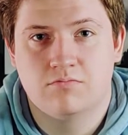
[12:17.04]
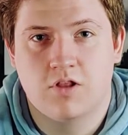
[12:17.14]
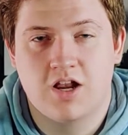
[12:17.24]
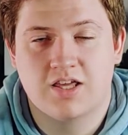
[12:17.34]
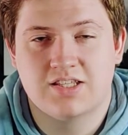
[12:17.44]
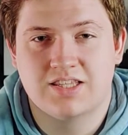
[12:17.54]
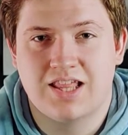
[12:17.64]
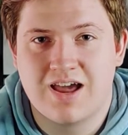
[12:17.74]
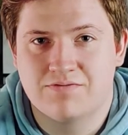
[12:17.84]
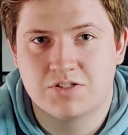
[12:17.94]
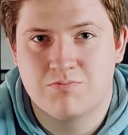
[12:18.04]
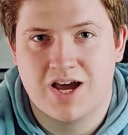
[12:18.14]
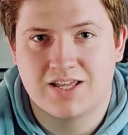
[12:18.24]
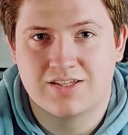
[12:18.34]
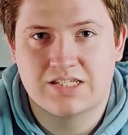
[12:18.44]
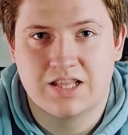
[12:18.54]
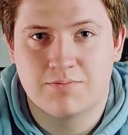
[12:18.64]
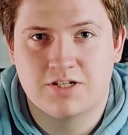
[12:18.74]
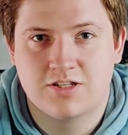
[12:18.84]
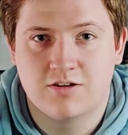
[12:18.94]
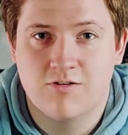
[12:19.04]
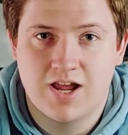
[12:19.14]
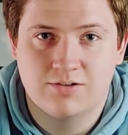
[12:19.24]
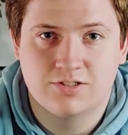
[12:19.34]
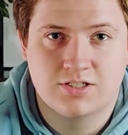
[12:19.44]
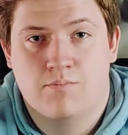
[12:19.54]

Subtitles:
Lonigan's lifeless body slumped to the ground.